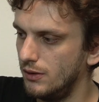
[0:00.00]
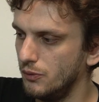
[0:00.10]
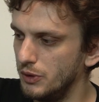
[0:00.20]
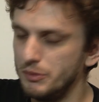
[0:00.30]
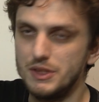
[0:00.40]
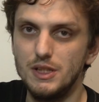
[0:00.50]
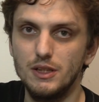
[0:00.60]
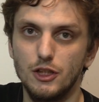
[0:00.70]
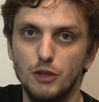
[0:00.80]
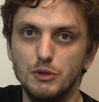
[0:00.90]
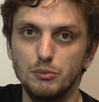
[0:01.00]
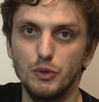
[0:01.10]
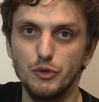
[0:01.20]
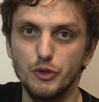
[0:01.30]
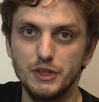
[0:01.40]
we'll be seeing the common
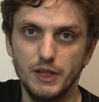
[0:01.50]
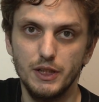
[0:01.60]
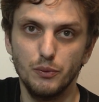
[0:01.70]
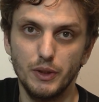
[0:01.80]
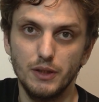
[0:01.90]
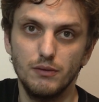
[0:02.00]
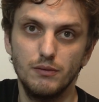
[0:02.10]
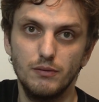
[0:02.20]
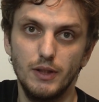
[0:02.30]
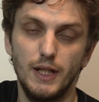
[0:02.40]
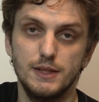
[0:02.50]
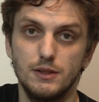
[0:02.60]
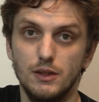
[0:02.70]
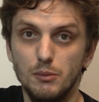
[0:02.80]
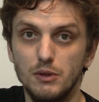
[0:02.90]
mode noise anyway
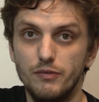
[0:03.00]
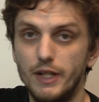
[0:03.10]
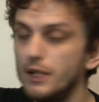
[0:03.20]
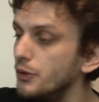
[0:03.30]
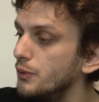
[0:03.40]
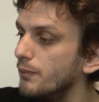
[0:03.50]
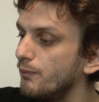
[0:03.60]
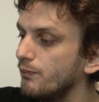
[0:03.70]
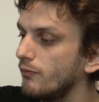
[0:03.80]
as double value,